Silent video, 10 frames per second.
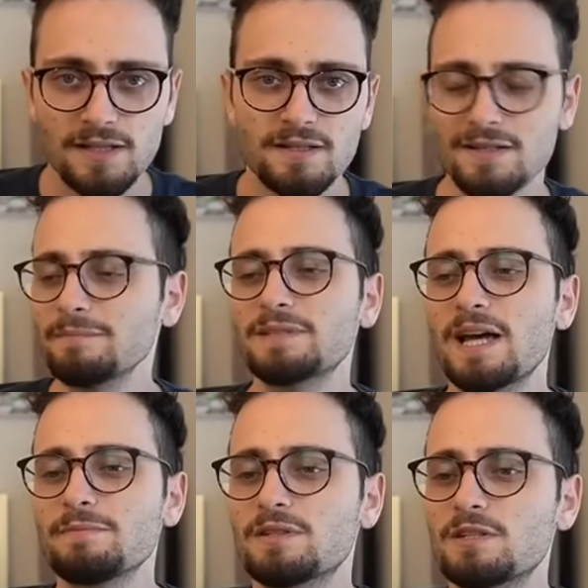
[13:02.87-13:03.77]

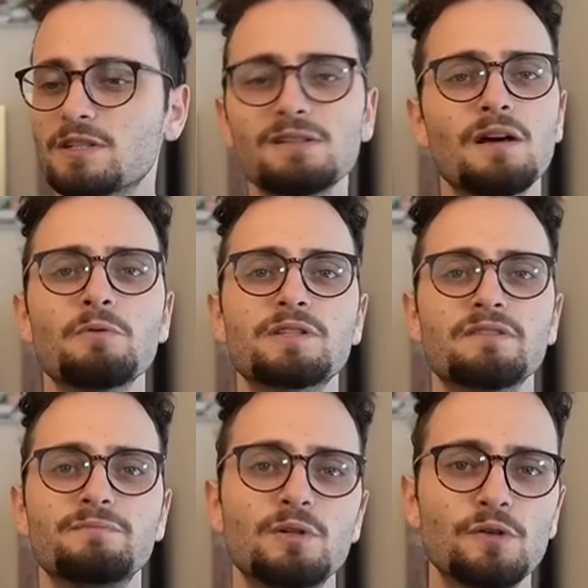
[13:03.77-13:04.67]
Sometimes the slowest
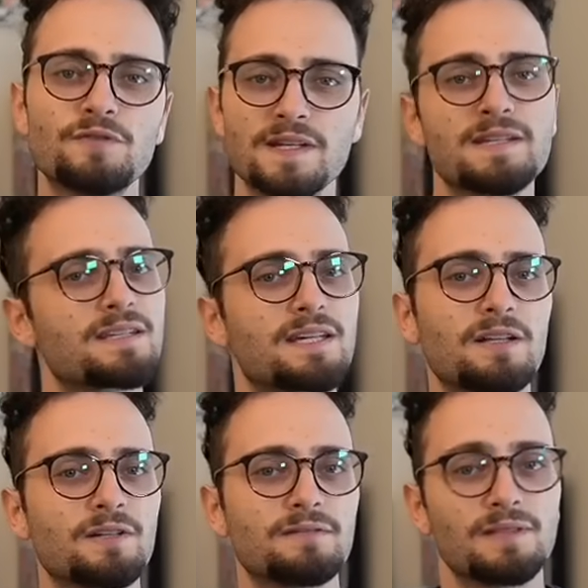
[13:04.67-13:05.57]
of moves is the
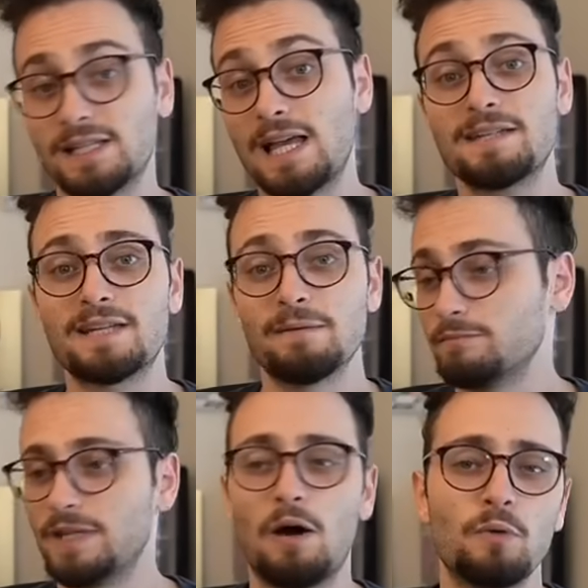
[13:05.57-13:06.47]
killer. Like last game.
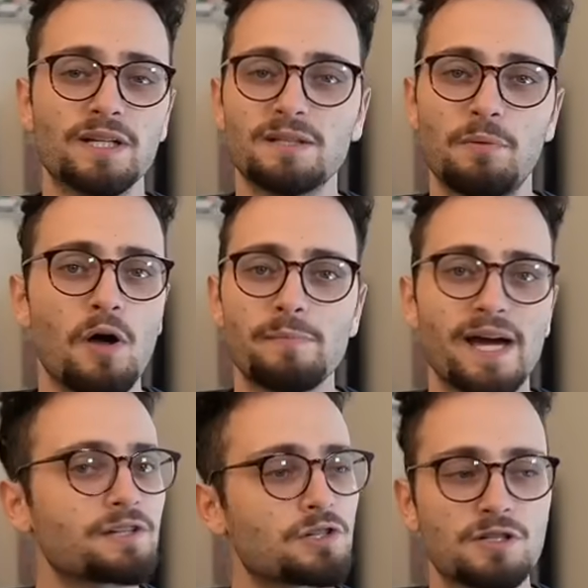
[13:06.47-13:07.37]
Not winning the pawn
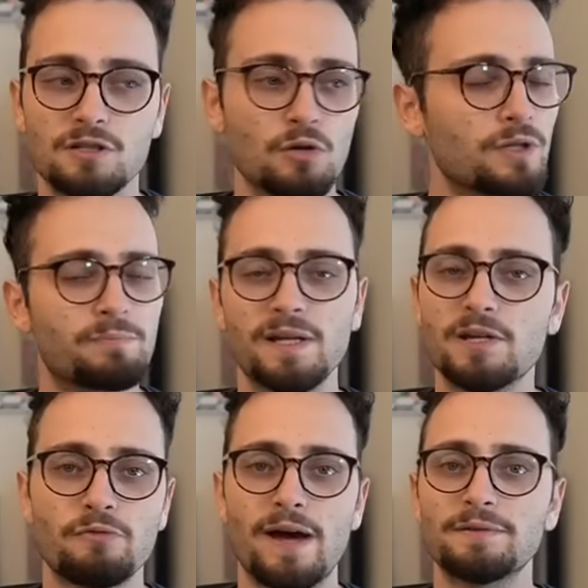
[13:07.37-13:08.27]
back, just slowly
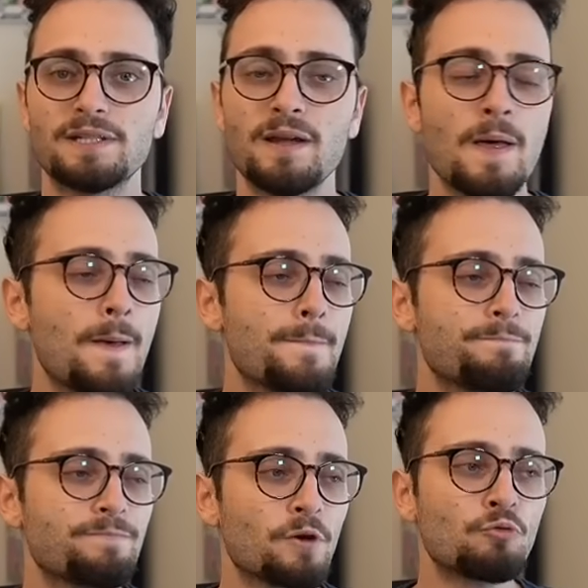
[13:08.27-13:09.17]
playing around it.
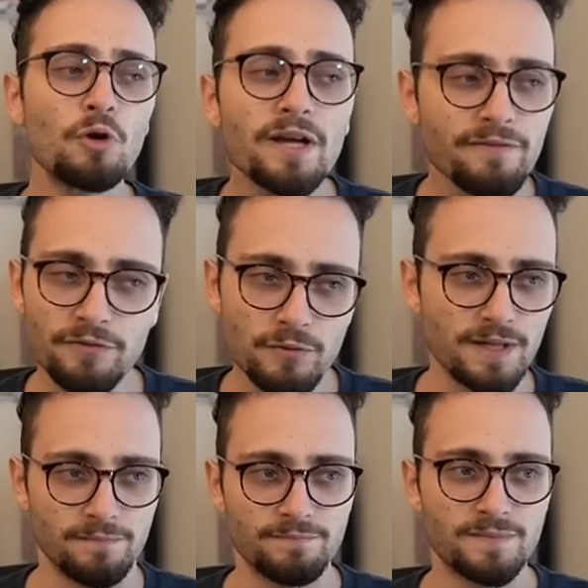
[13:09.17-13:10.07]
Rook f
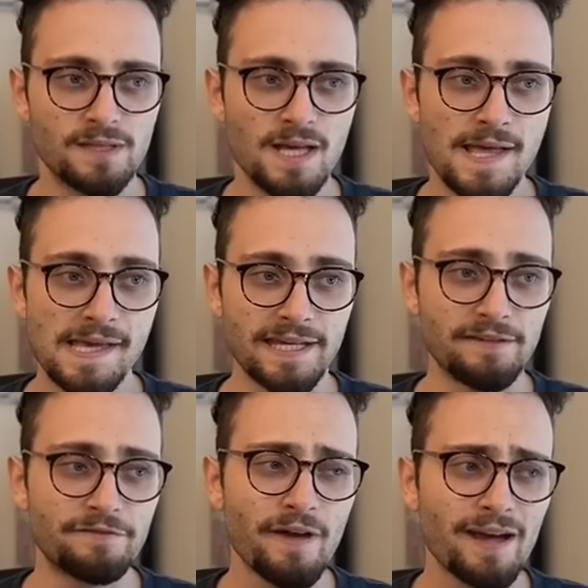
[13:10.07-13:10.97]
three.
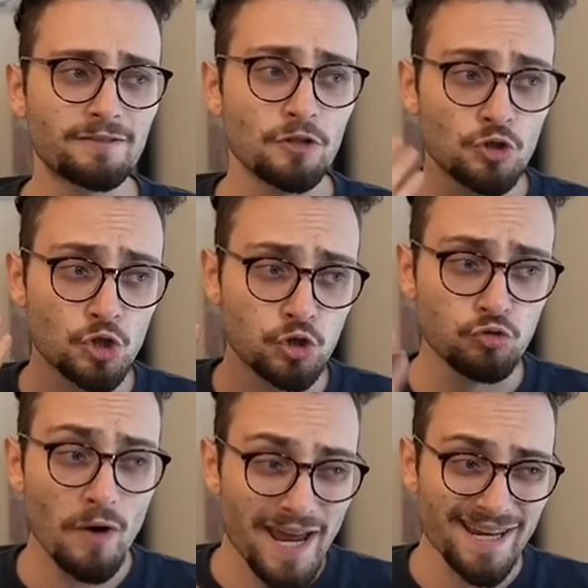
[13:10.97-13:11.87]
In fact,
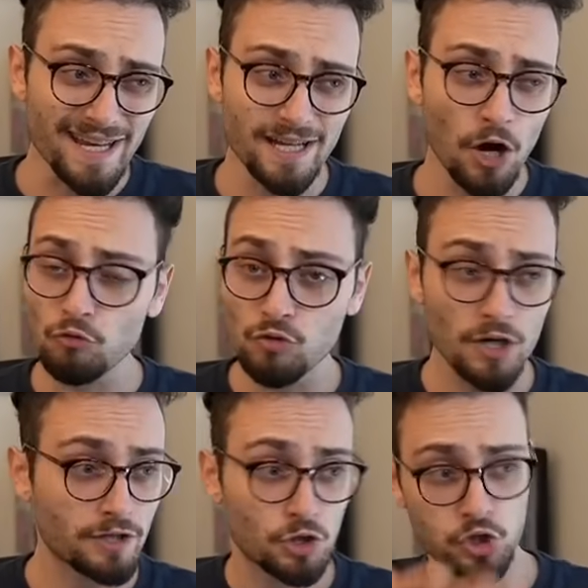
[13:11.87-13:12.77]
trading a
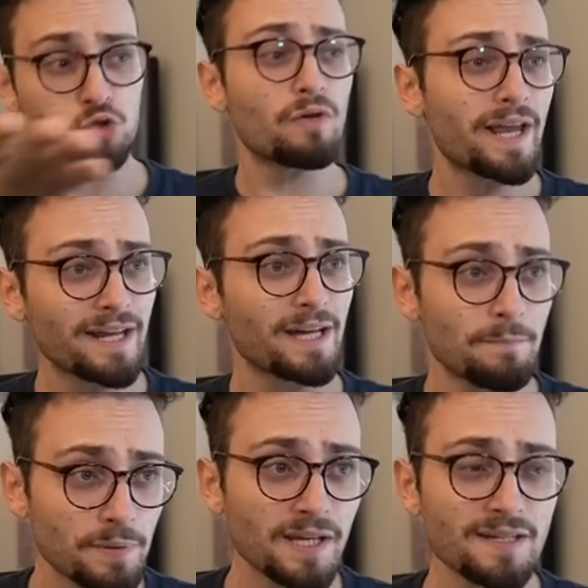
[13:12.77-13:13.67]
rook, trading a
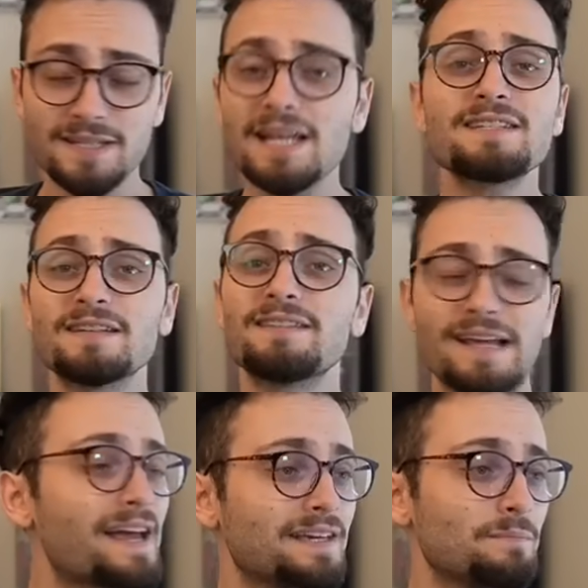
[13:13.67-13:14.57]
piece that's an
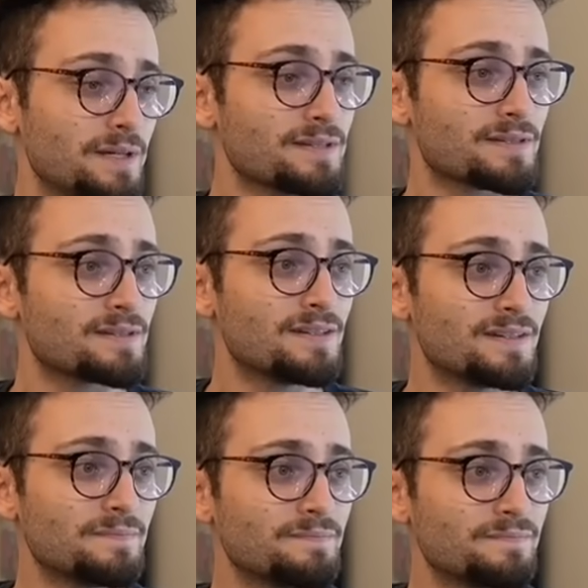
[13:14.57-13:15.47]
attacking piece.
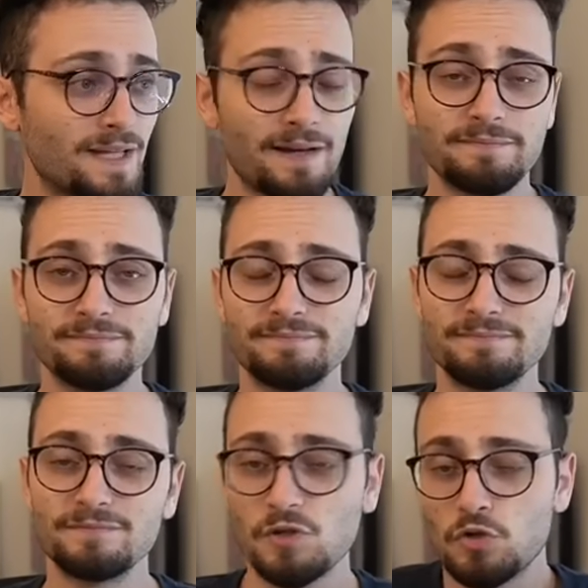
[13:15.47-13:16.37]
Yeah,
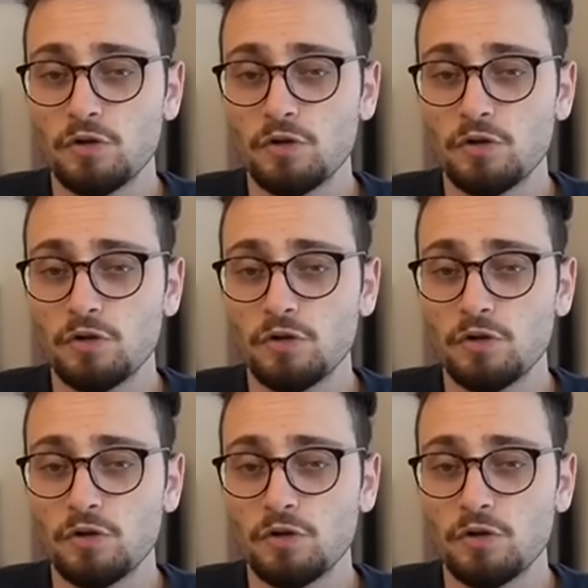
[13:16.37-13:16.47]
just